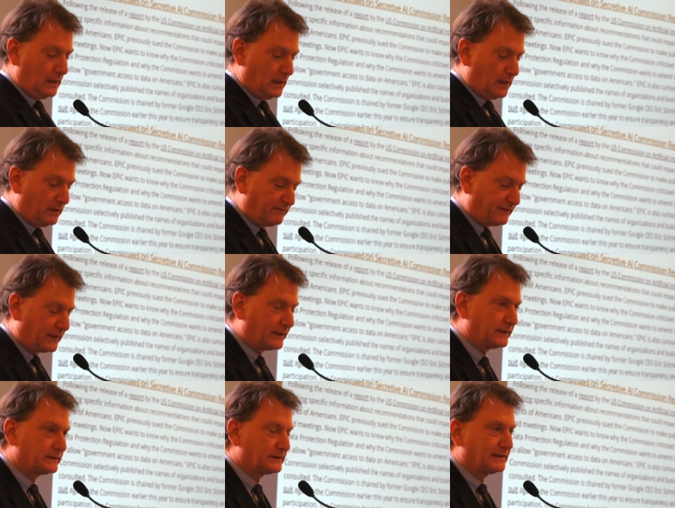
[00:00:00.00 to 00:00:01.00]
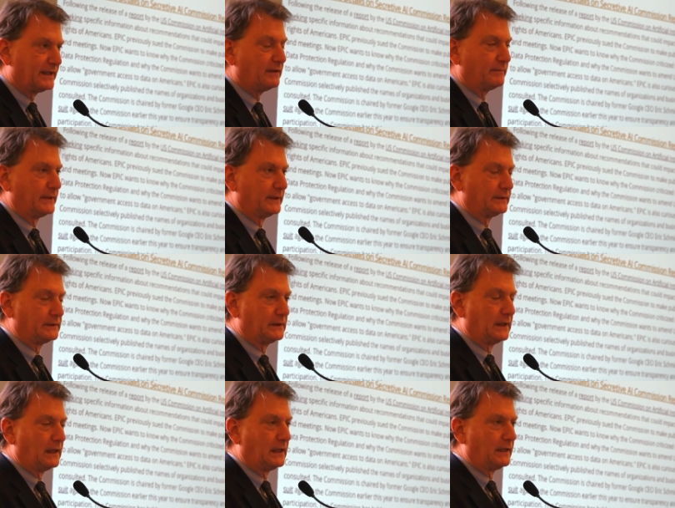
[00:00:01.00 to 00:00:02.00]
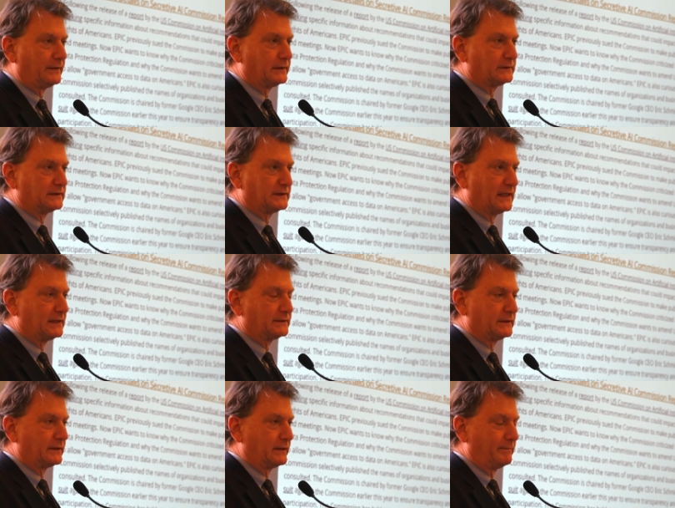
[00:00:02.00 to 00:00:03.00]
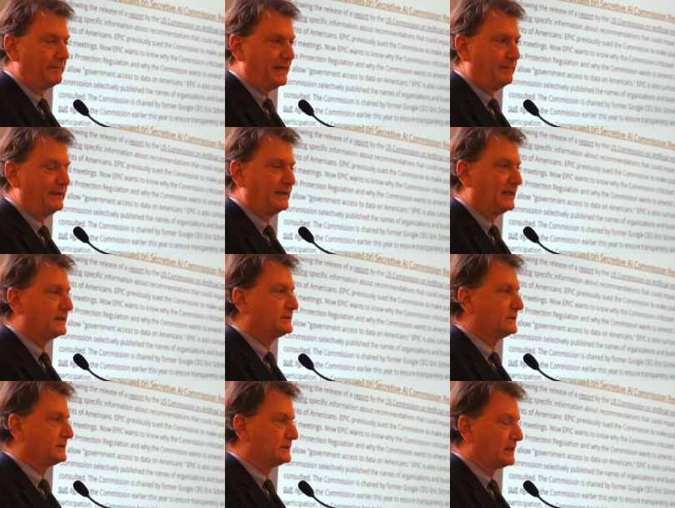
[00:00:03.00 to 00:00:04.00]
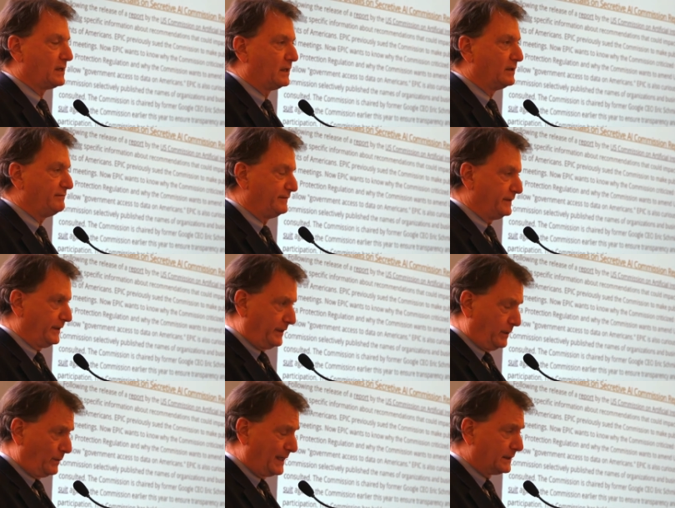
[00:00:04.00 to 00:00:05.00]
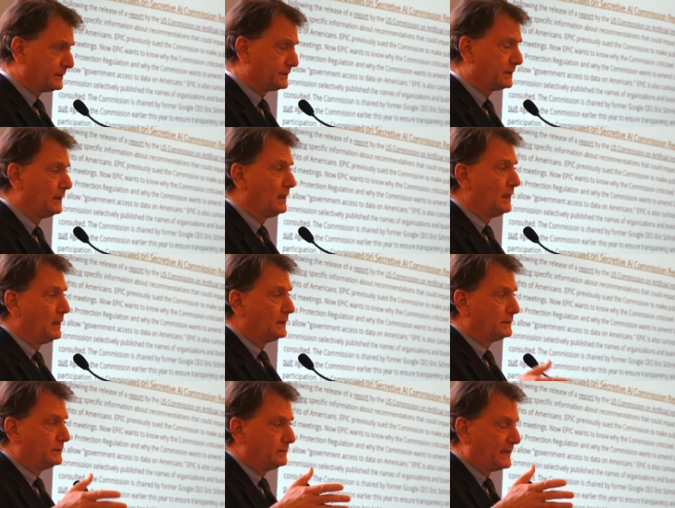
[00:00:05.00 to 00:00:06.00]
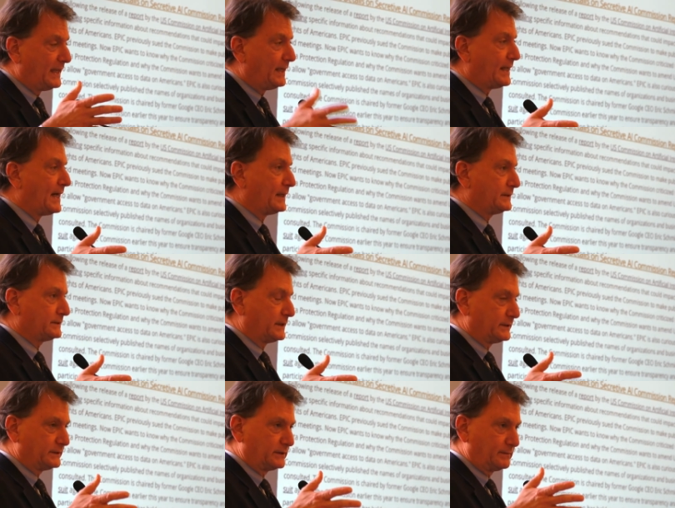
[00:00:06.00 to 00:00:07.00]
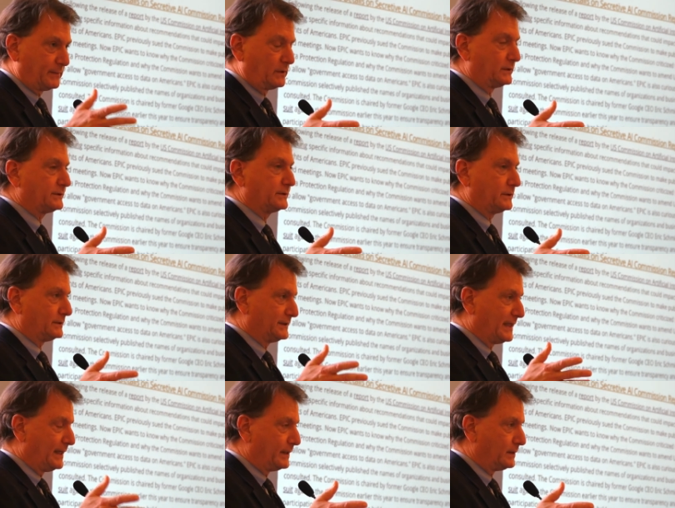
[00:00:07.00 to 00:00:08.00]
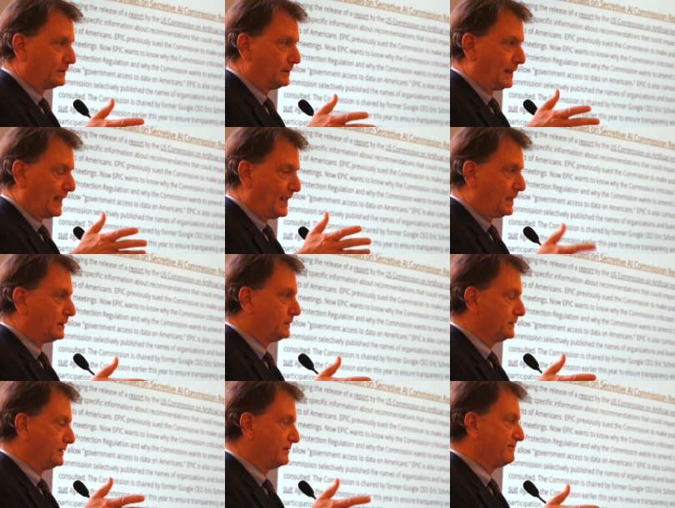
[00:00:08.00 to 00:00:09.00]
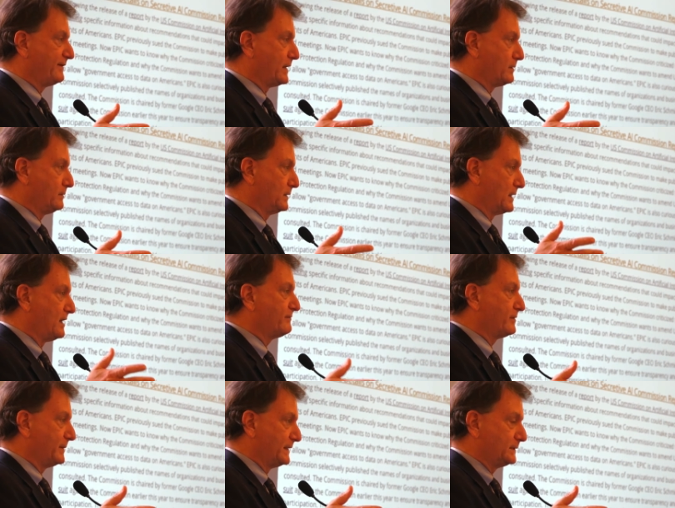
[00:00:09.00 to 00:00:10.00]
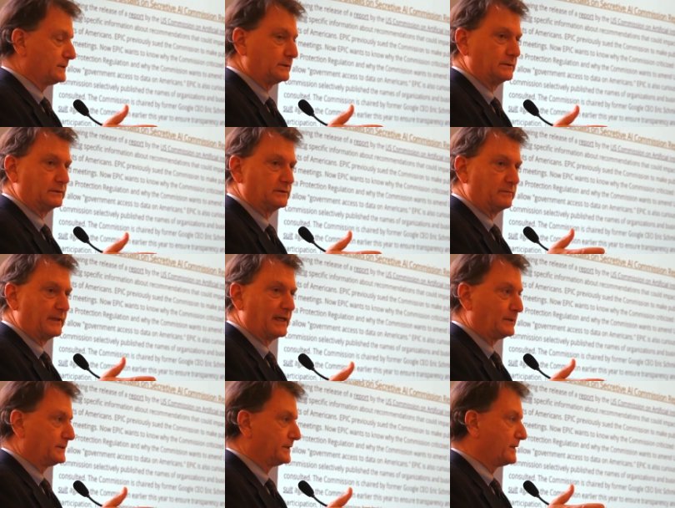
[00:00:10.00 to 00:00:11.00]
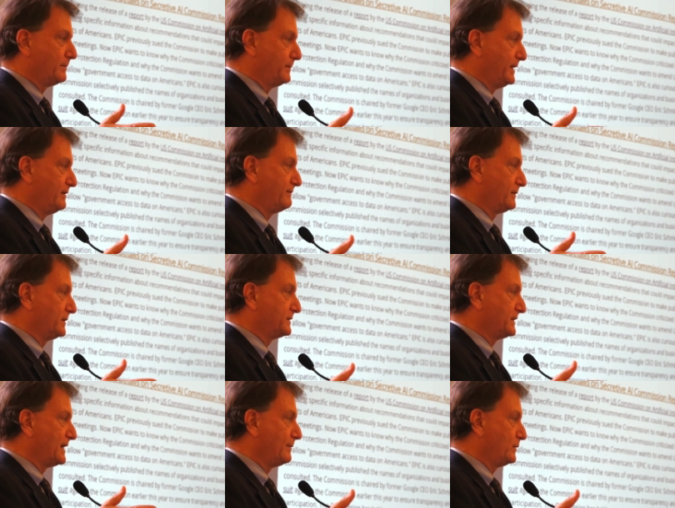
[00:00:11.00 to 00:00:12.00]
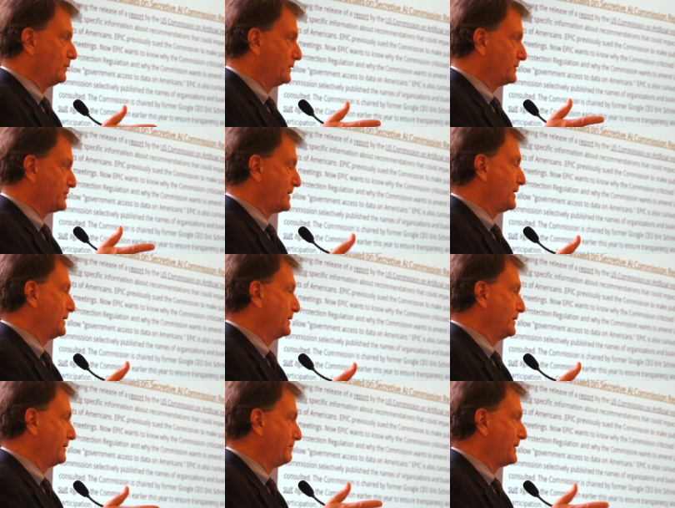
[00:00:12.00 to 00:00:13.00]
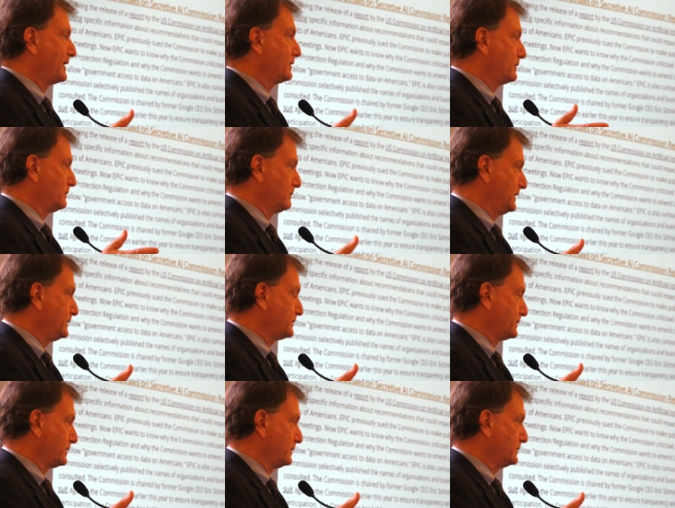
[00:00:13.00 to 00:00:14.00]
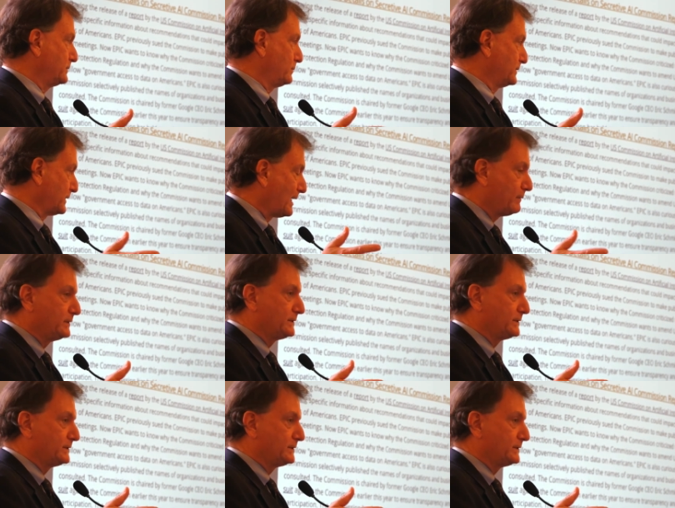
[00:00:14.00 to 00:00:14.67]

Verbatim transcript: You find a statement uh, that says that it may be necessary for the U.S. to gain access to personal data held in the federal government to be able to compete, for example, with China in medical research, which I would